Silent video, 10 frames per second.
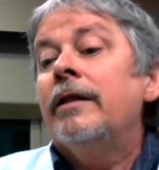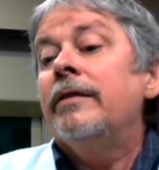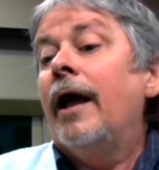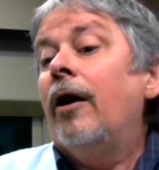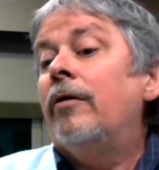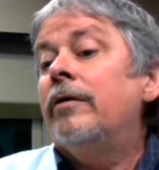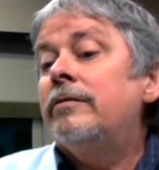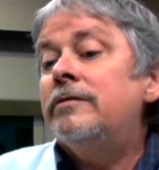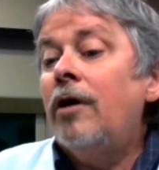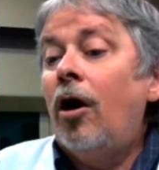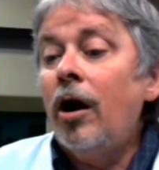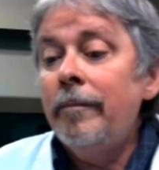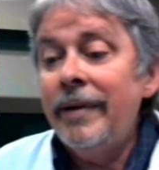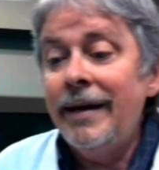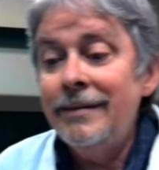Now, the
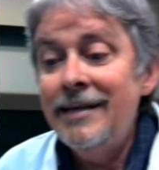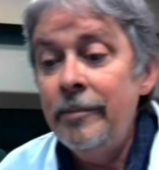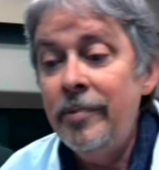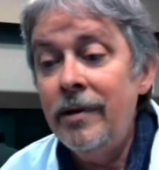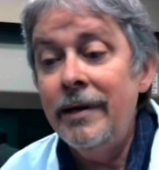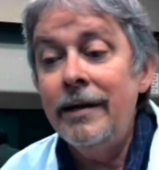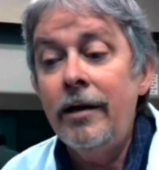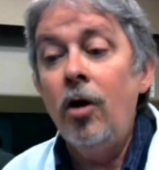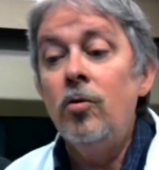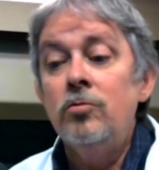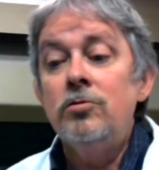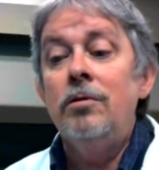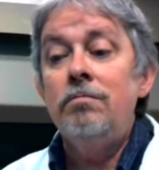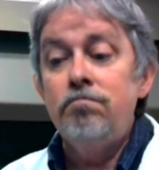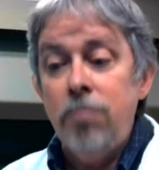heartbeat typically goes
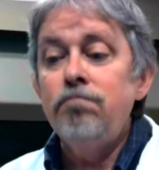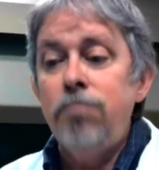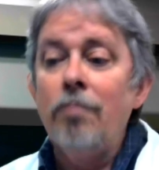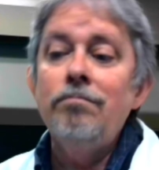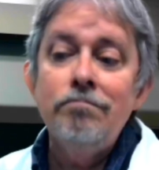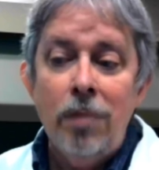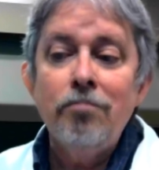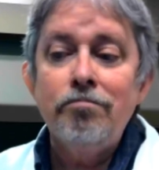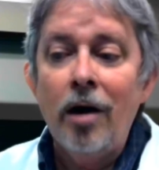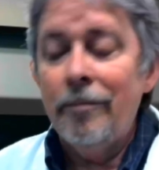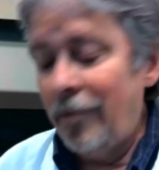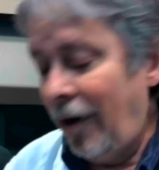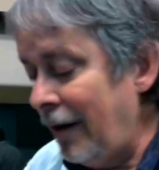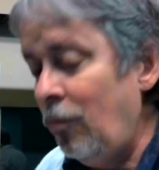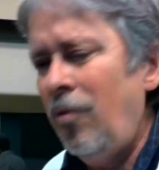bump, bump, bump, bump,
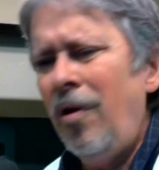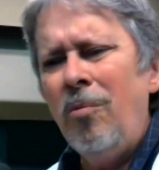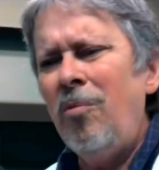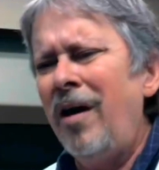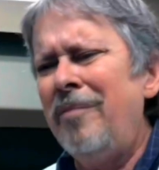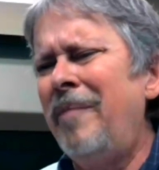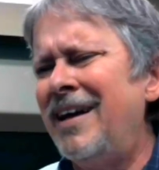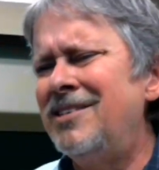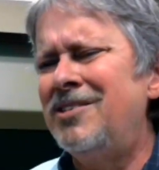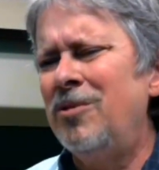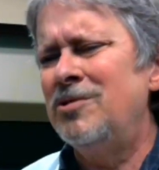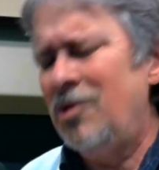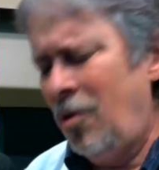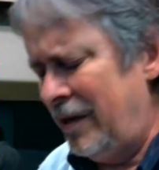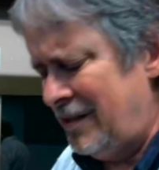right? What makes those
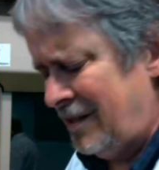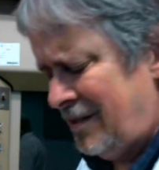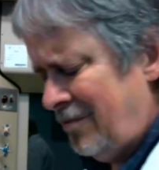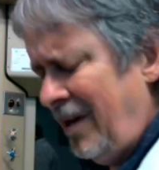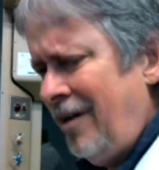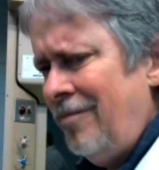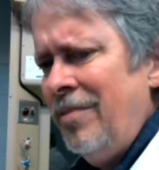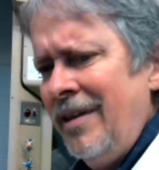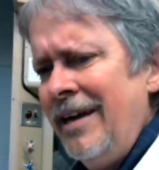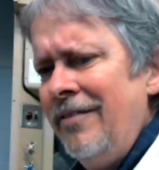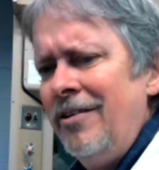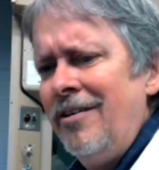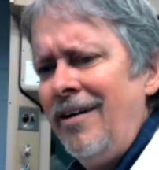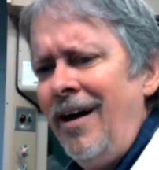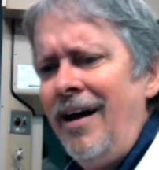noises? Well, believe it
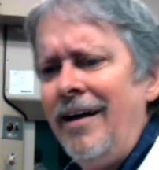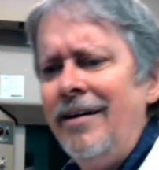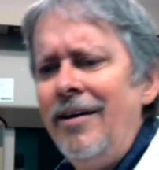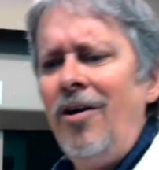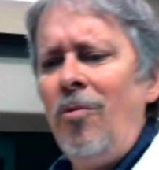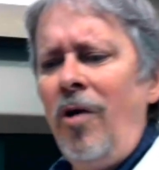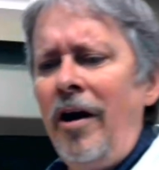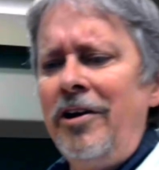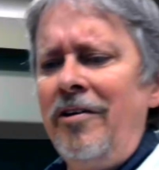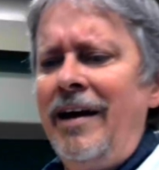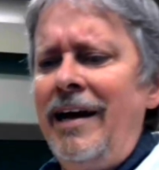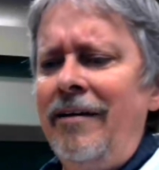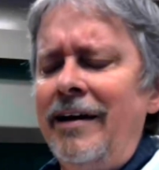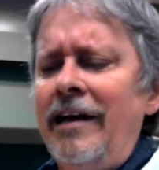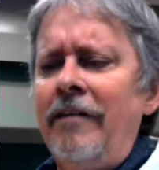or not, what you're
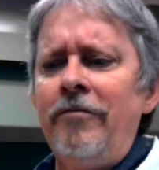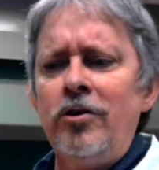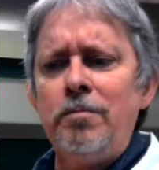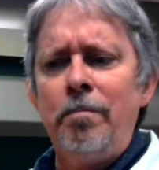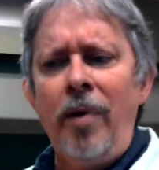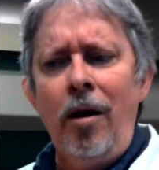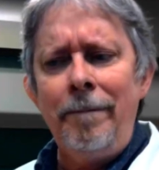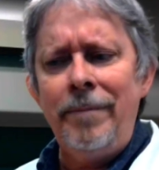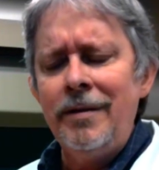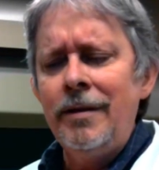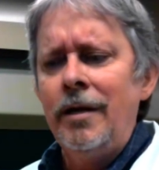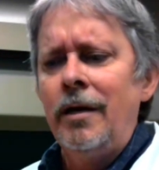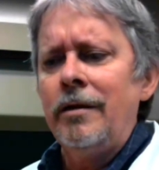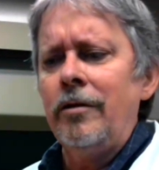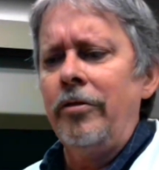hearing, that first bump,
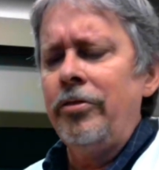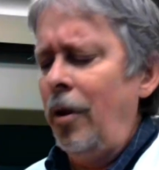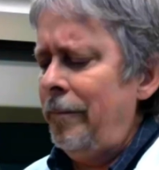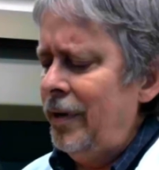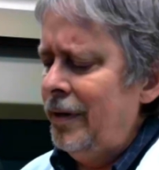the thump,